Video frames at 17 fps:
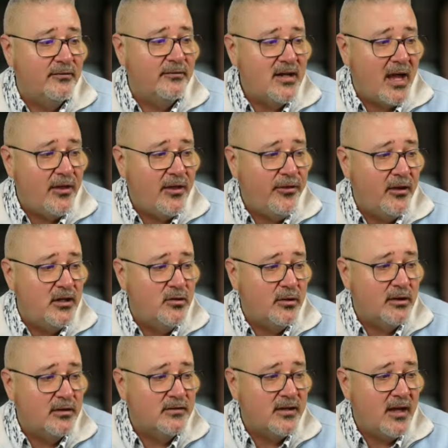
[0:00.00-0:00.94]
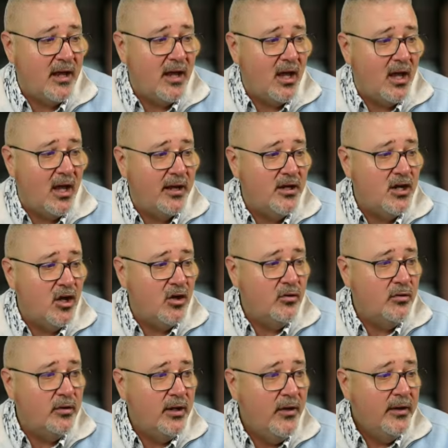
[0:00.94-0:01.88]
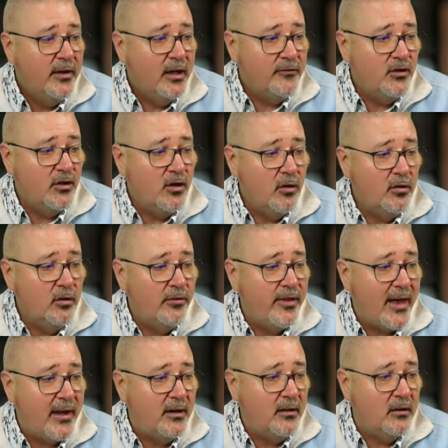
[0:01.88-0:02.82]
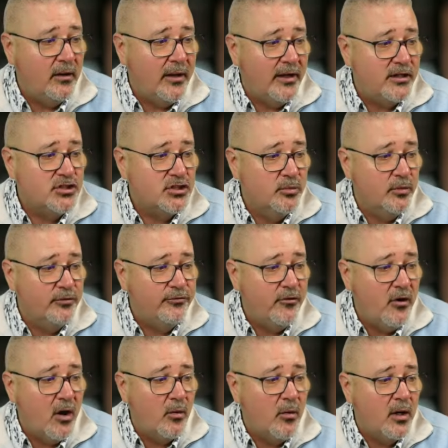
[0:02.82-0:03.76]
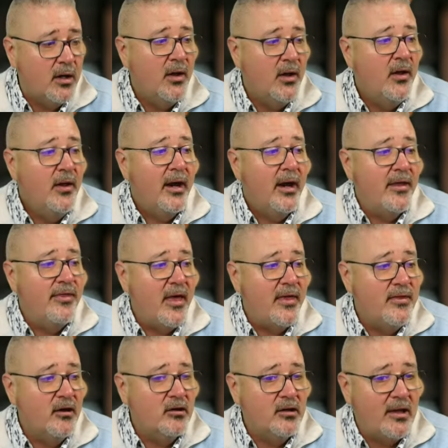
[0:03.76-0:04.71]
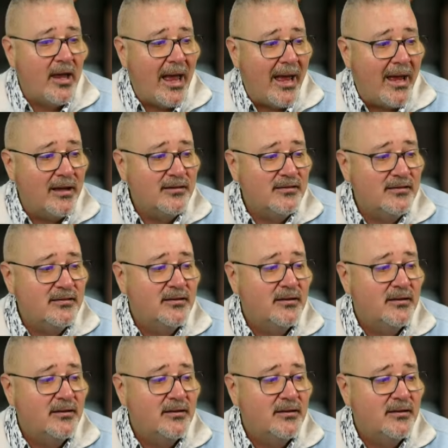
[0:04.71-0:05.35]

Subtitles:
of death, and you can say unknown. If you don't know that, it'll let you move forward. And then their last